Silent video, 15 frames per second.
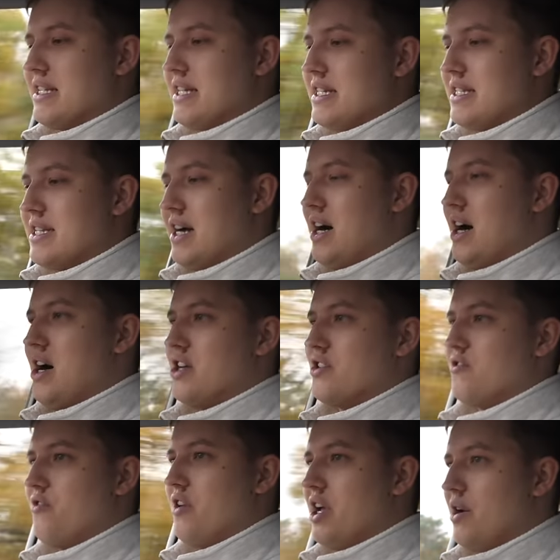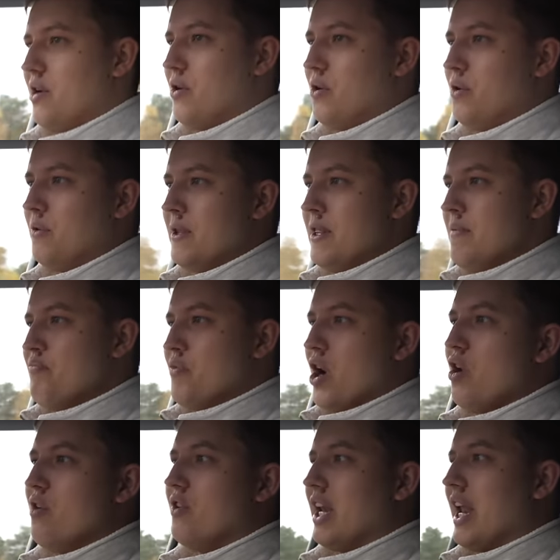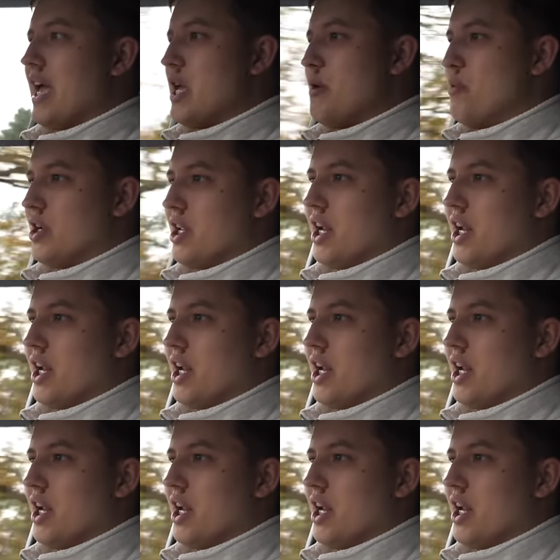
It does feel over-laboured